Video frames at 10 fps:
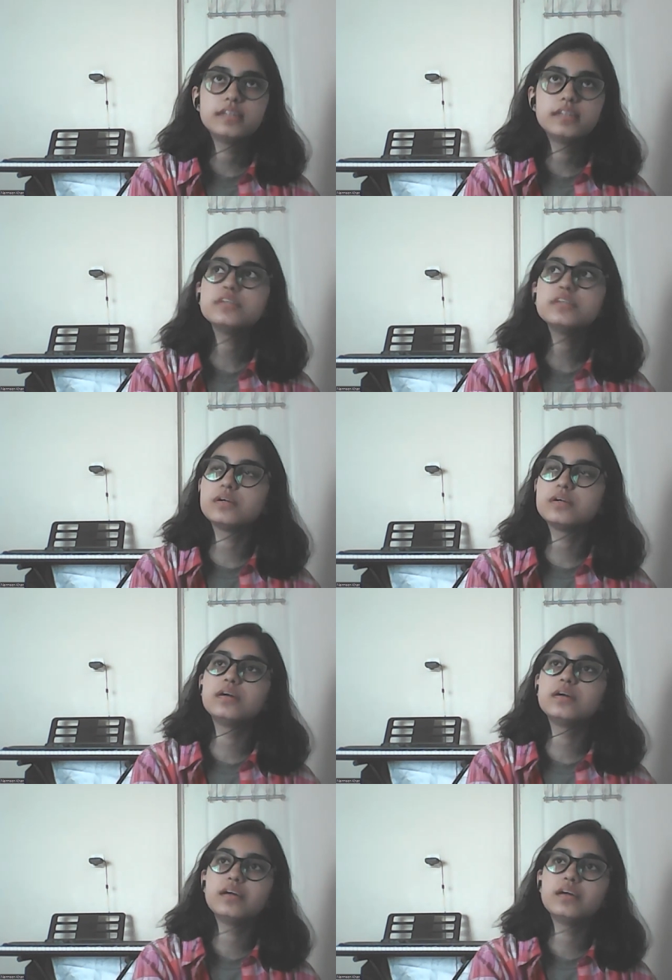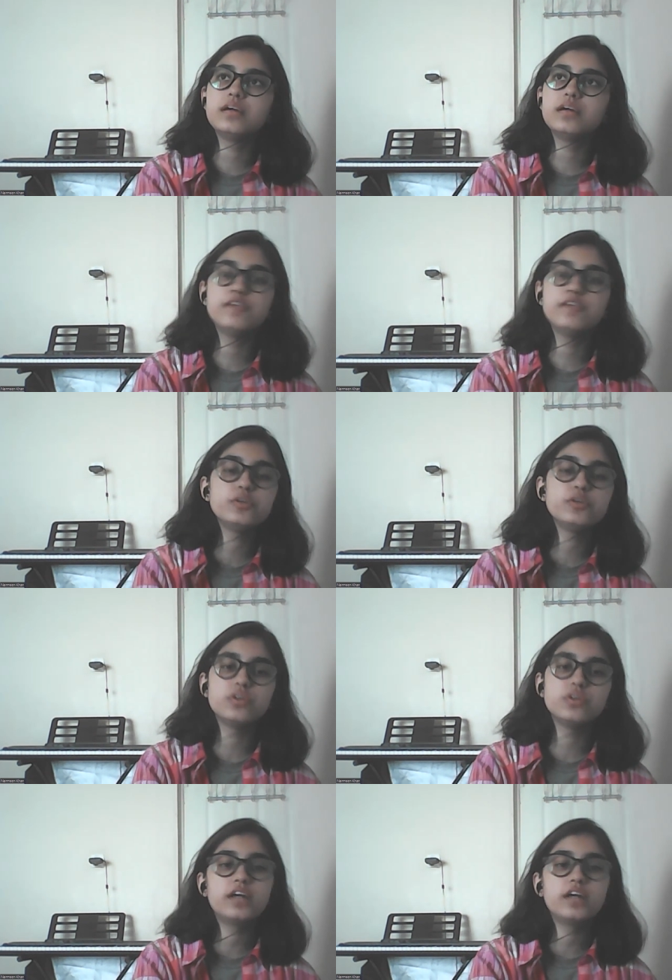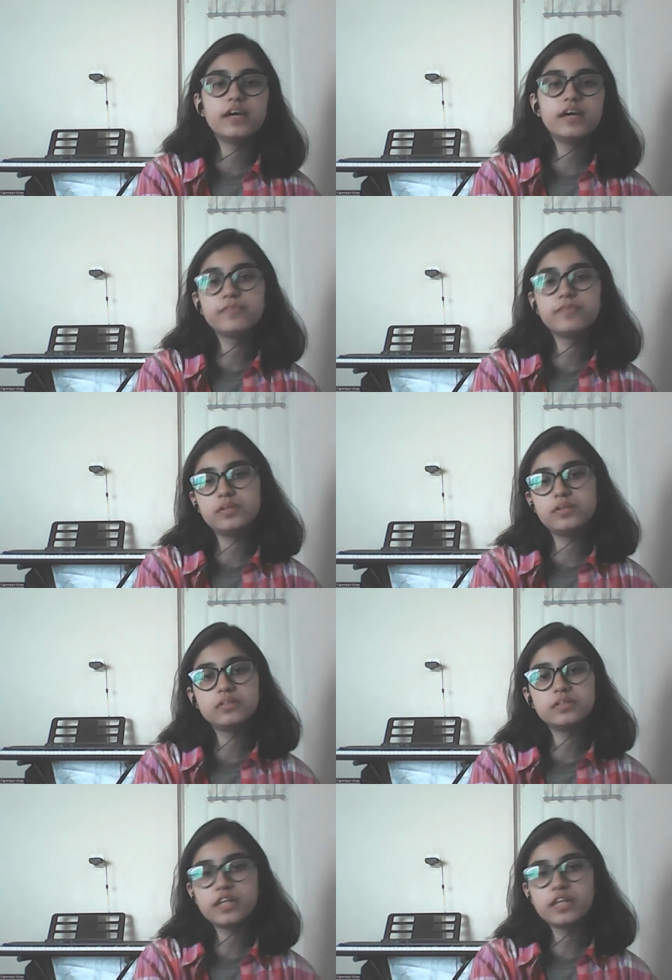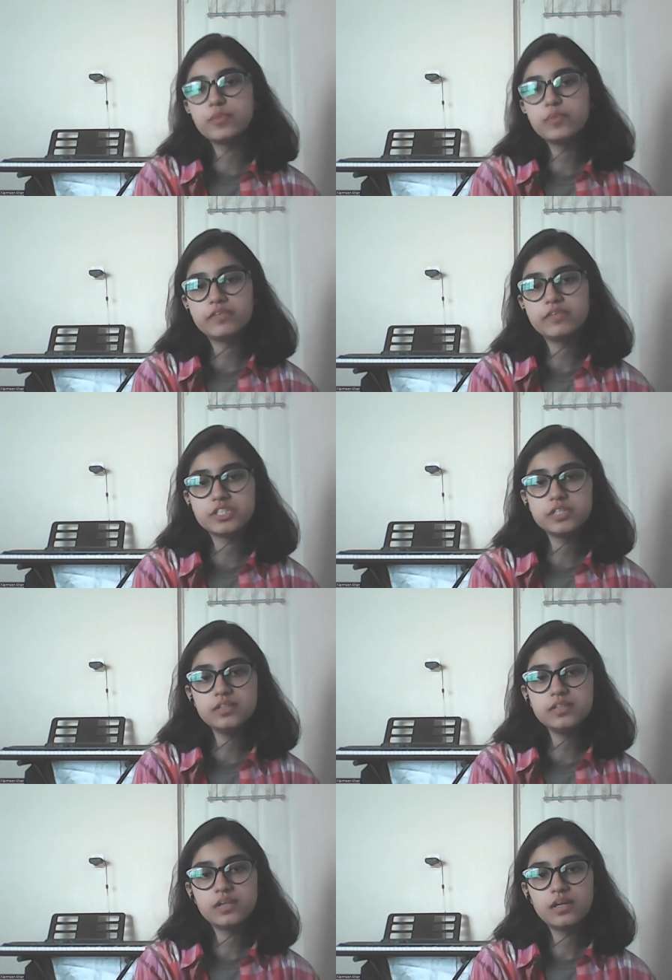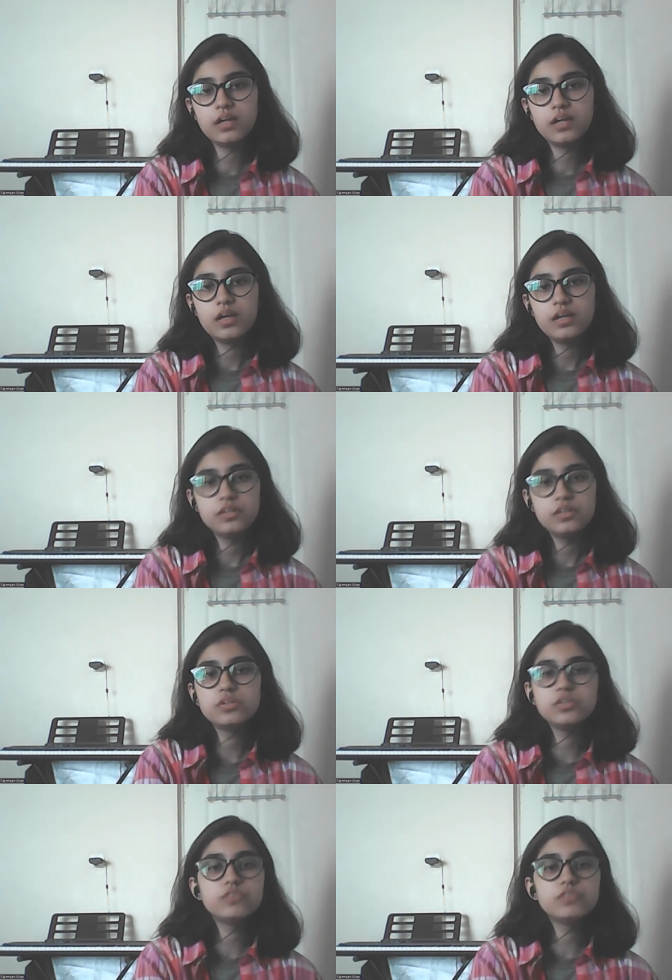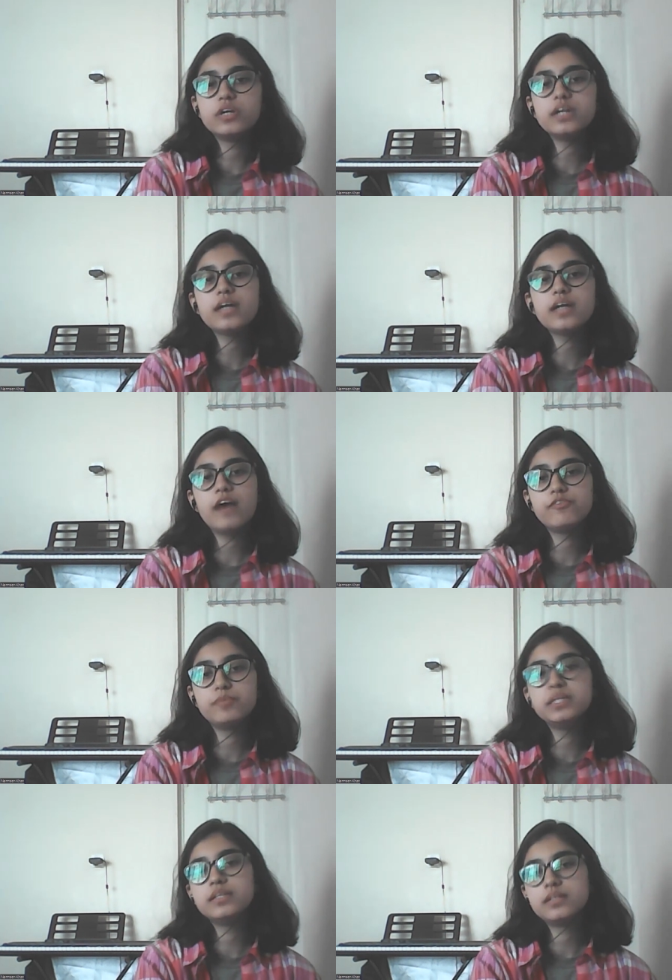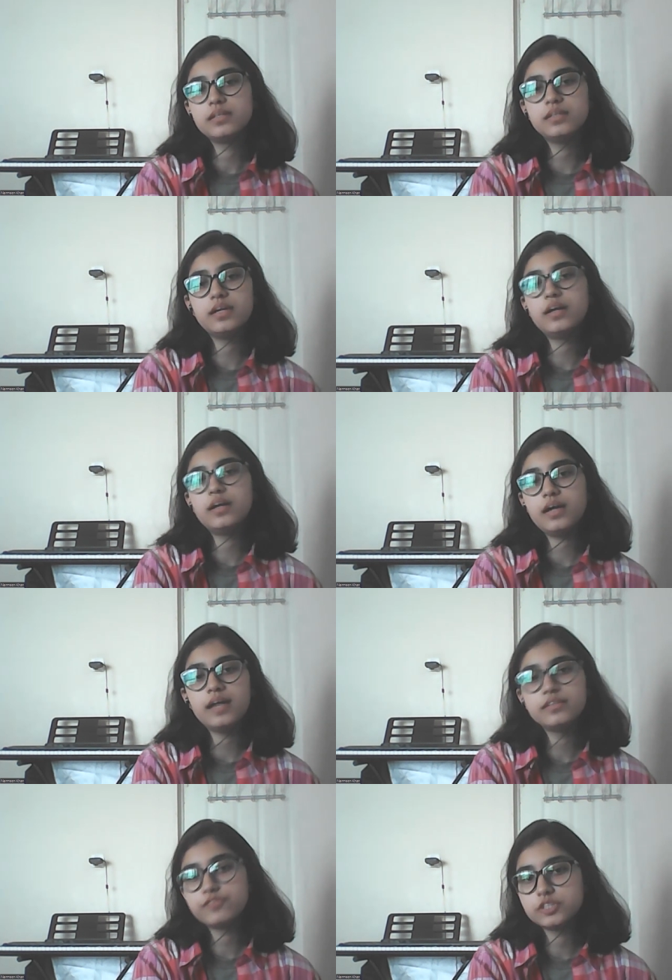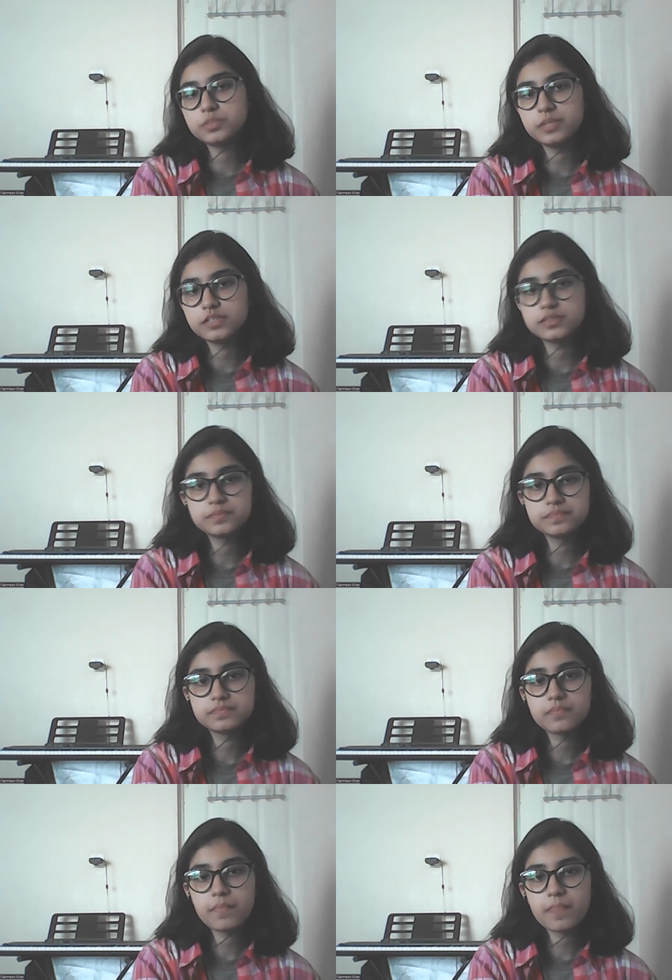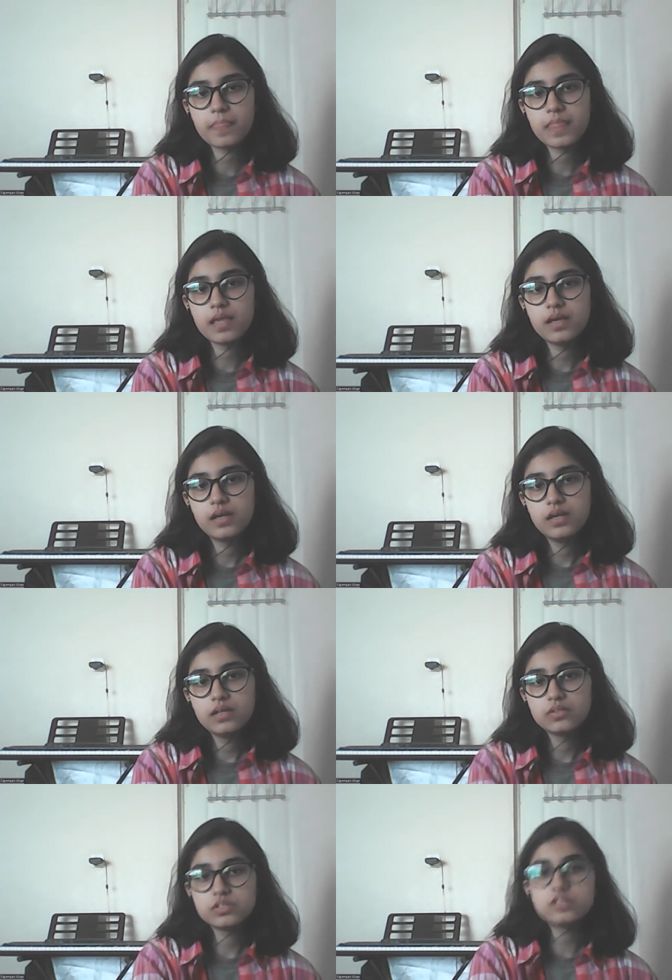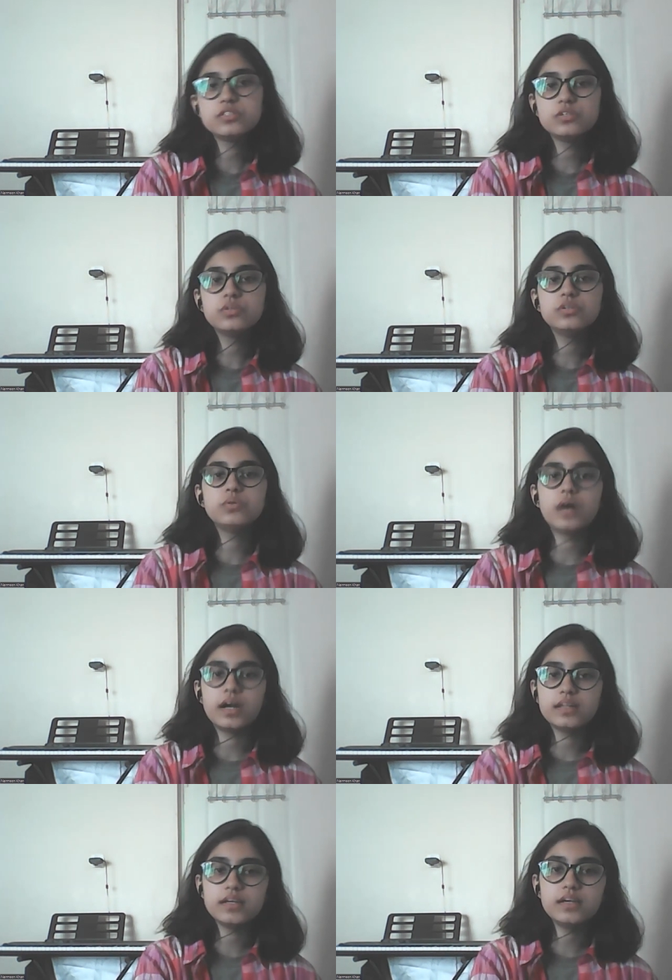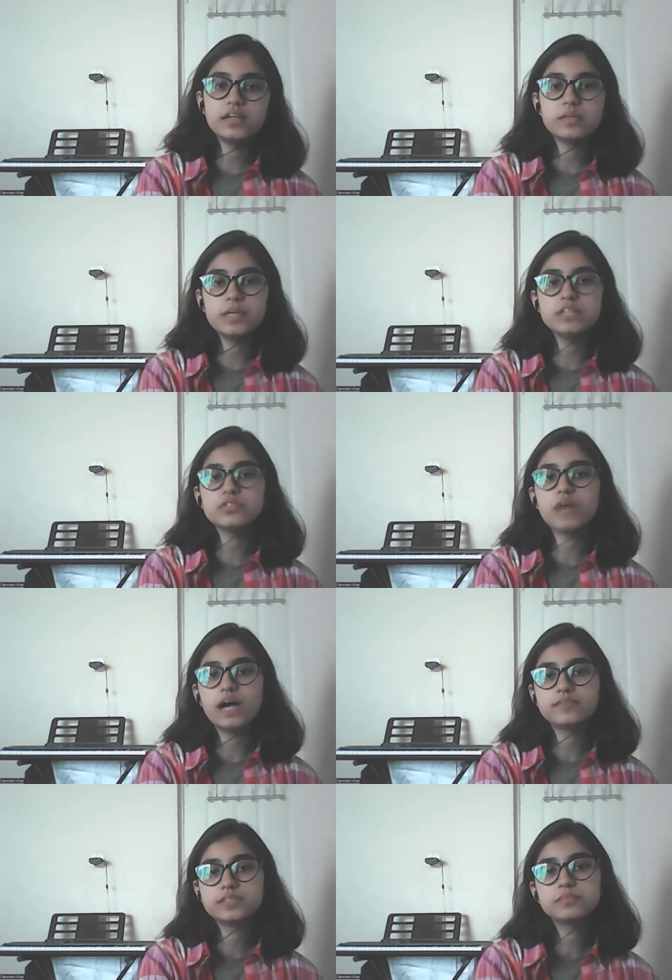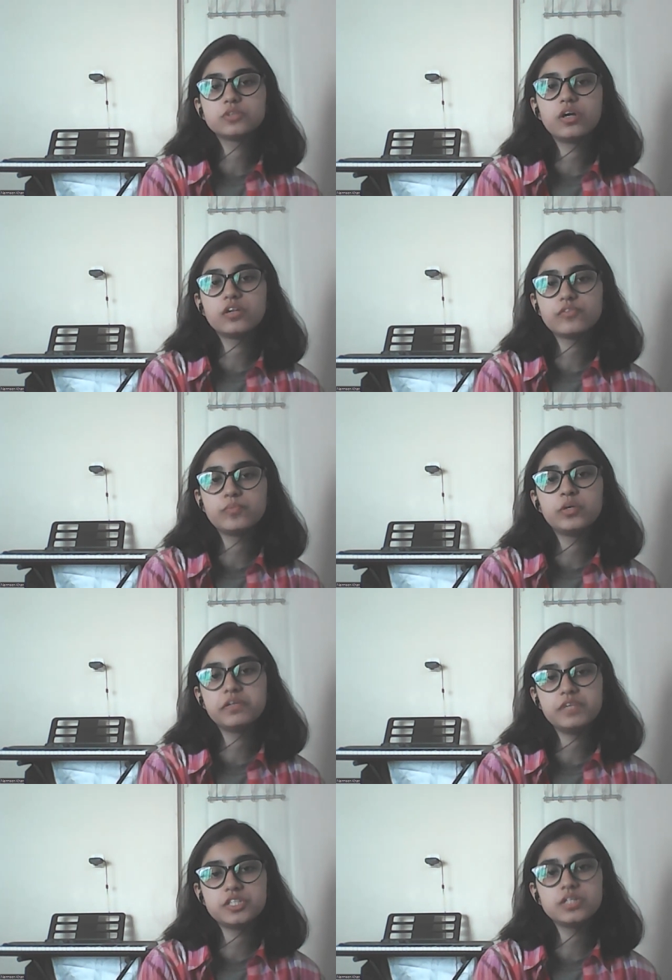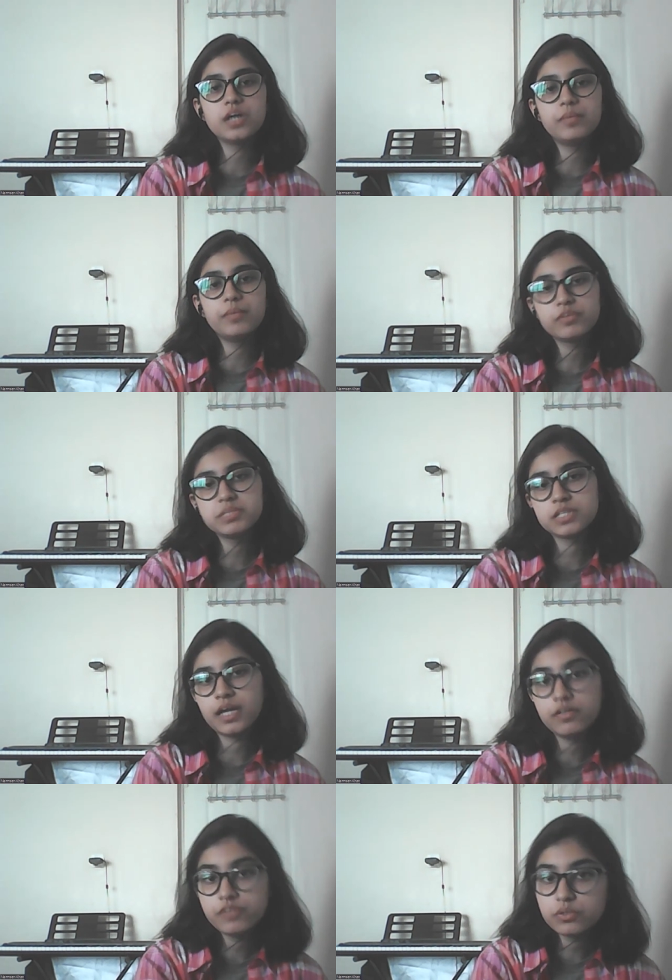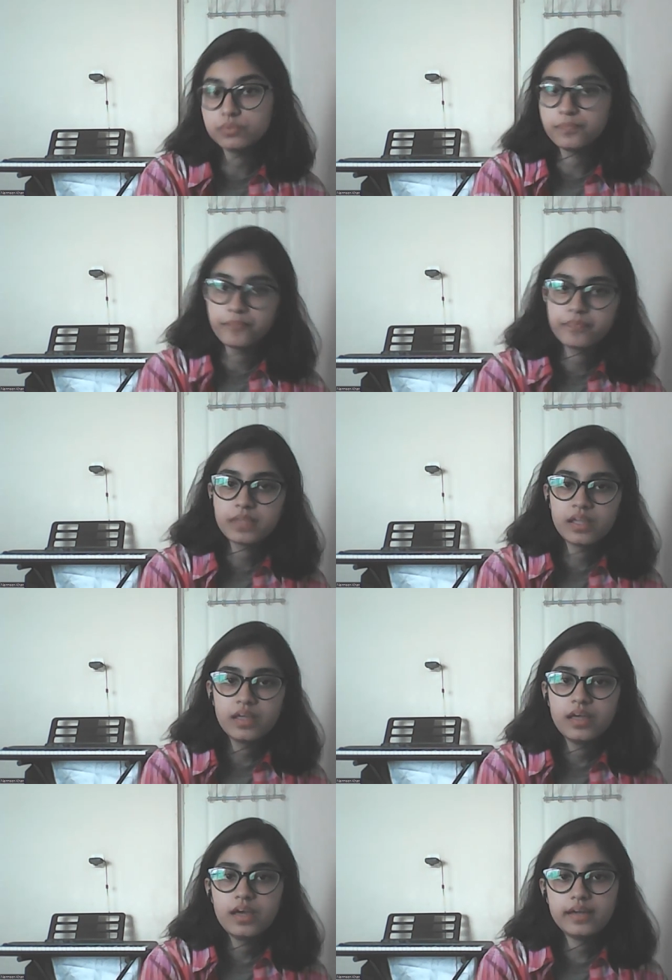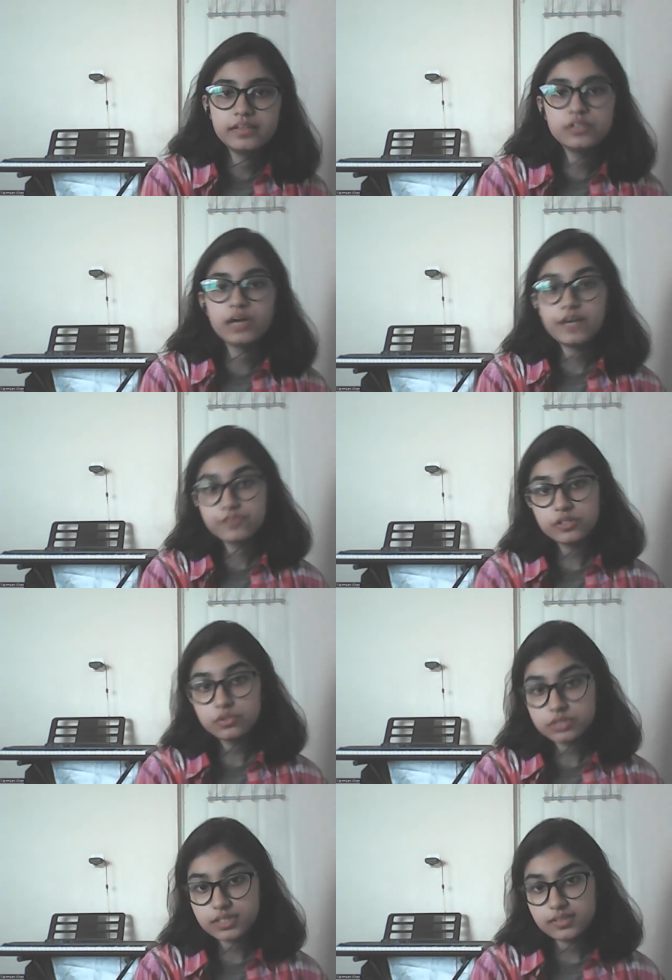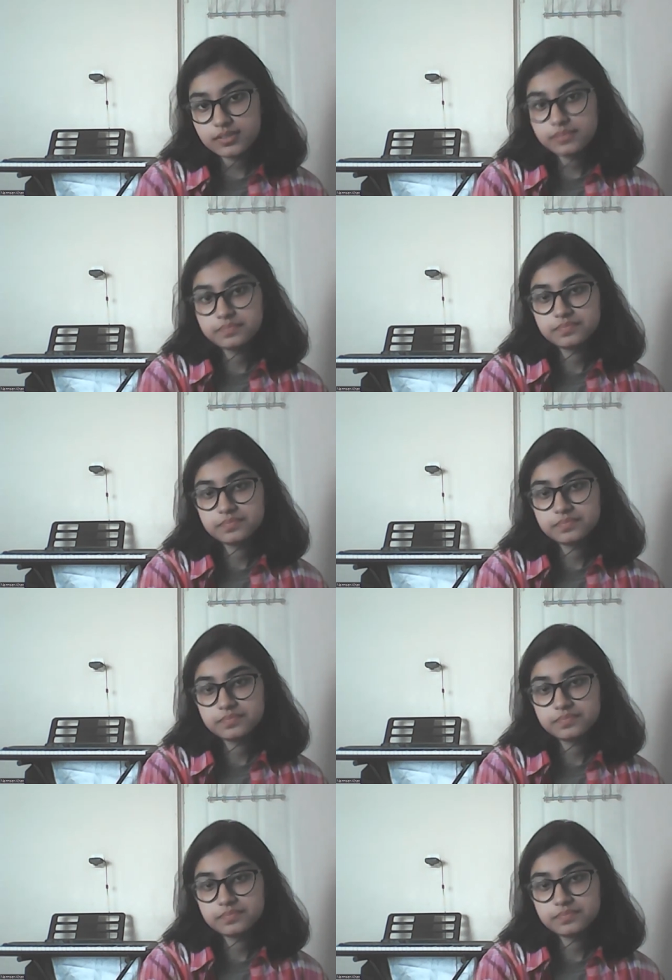i think if you do not have self motivation you you wouldn't have been there at the first place so since you you are there it means you have some sort of motivation coming from inside of you and you have to use it